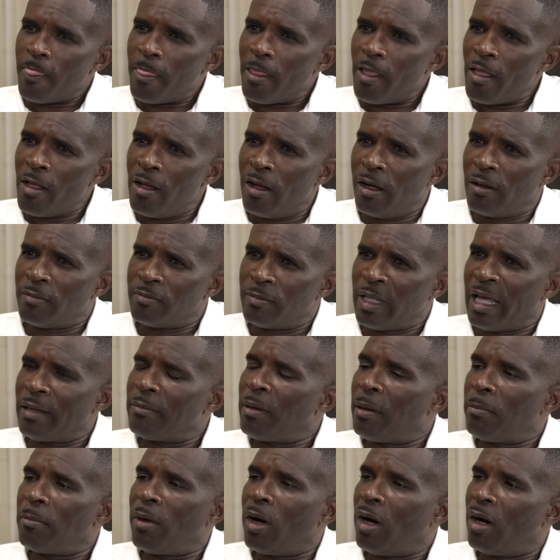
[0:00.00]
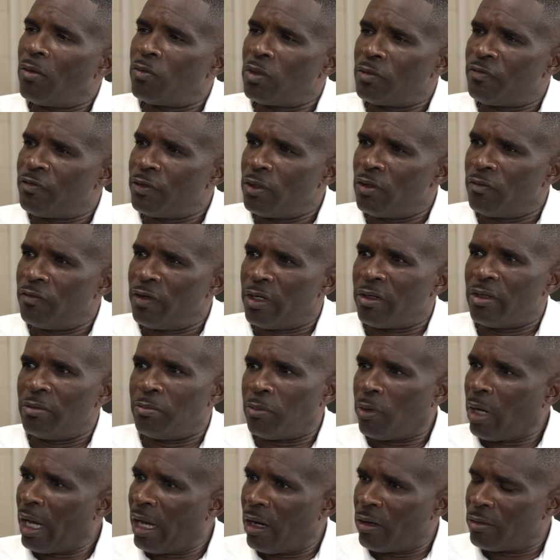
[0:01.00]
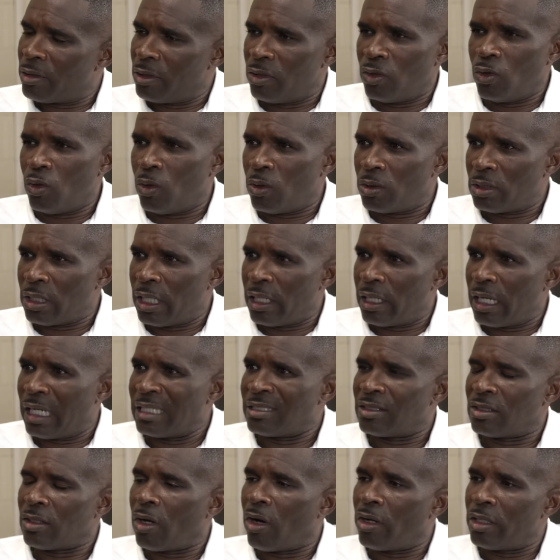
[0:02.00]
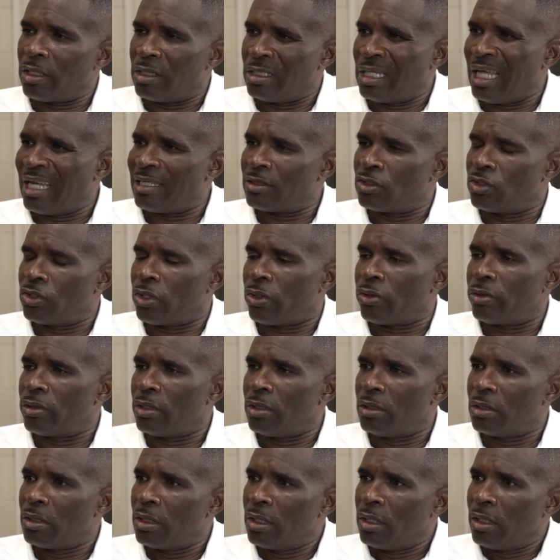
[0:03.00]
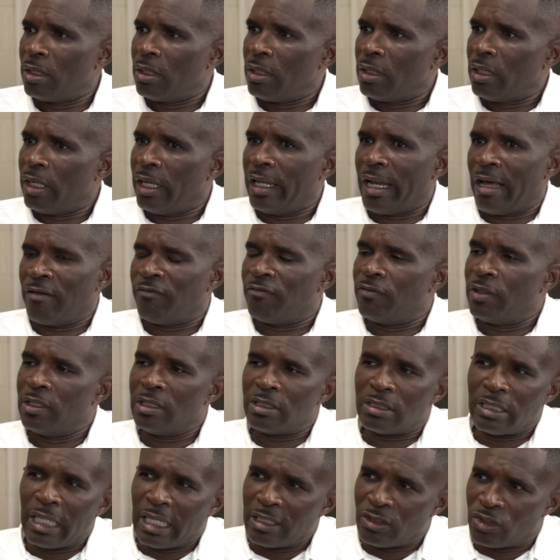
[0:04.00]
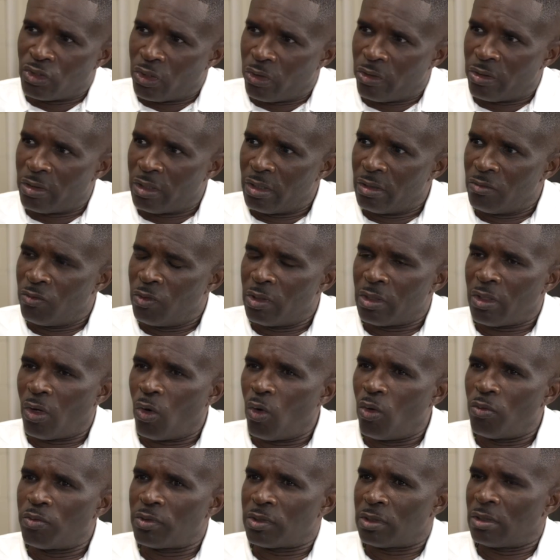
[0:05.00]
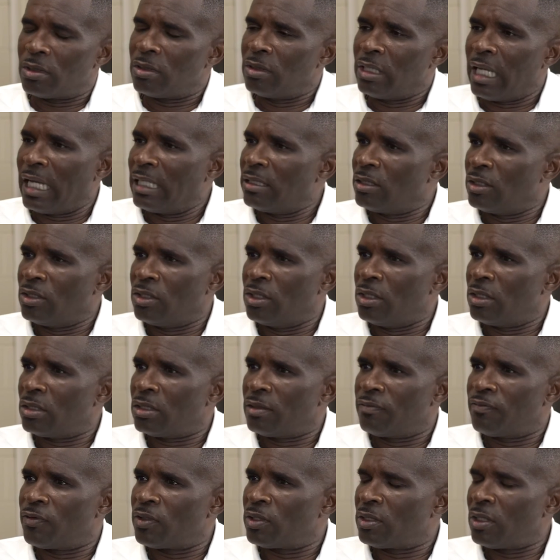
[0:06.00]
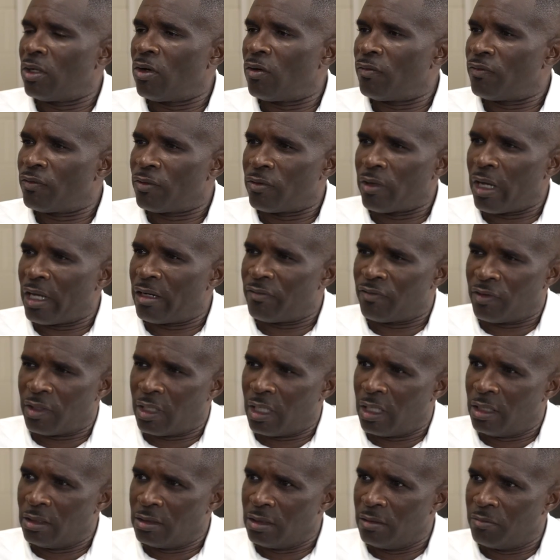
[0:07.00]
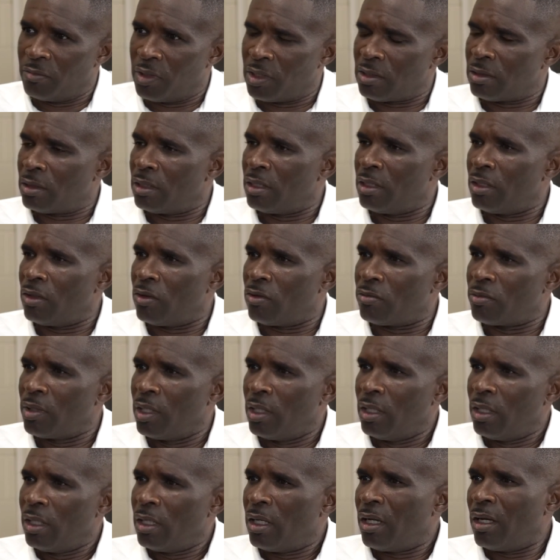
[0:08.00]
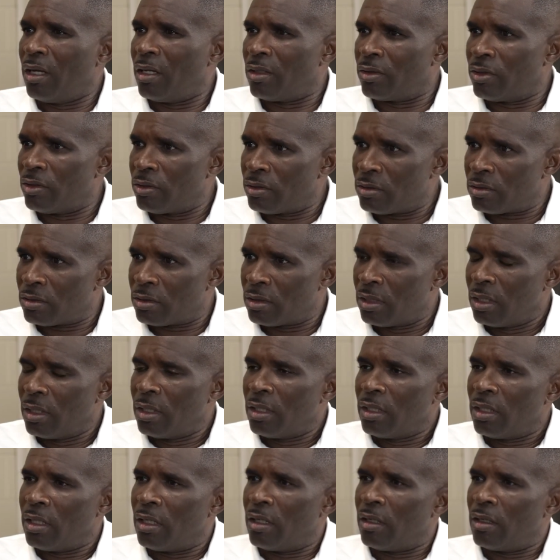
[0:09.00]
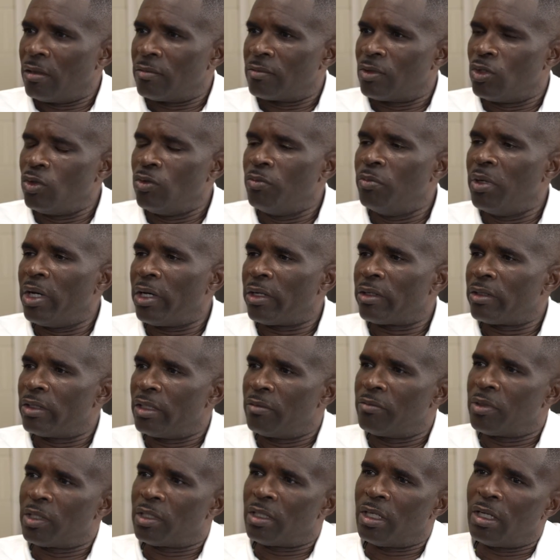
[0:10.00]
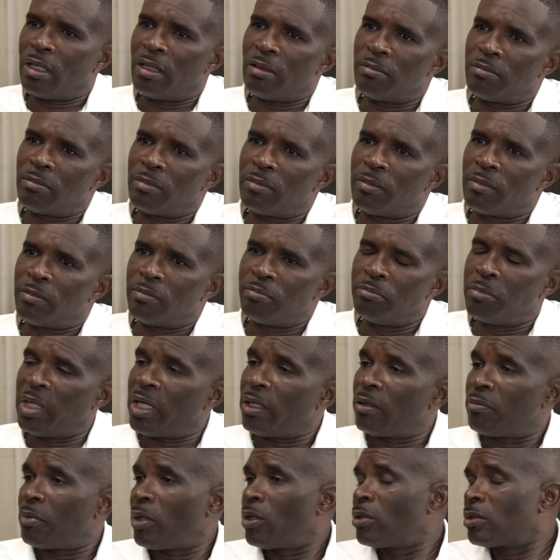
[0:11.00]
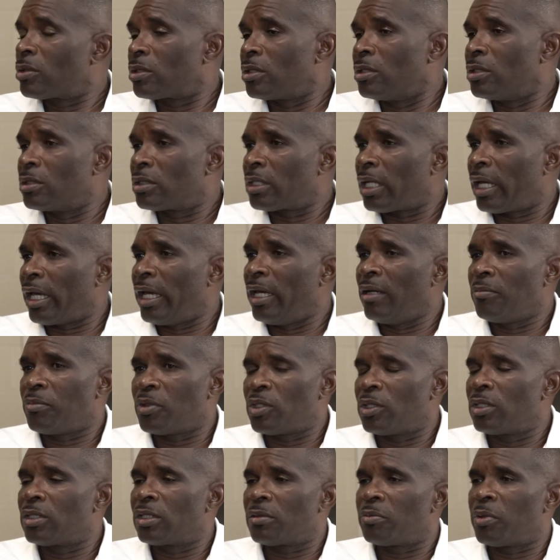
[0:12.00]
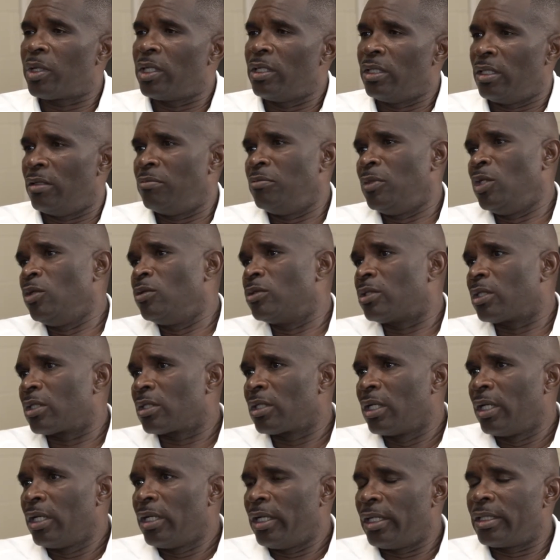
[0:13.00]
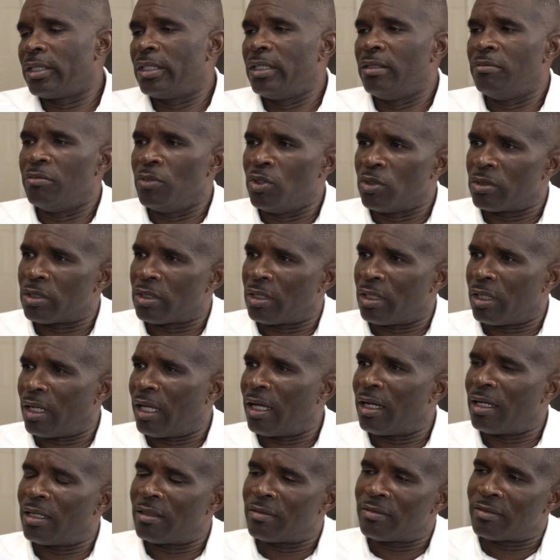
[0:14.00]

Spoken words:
that my mom would feel very proud in knowing that I started that journey, and I finished that journey with hopes not to just for self-gratification, but to help others do better and become better persons and participate in music and keep music alive.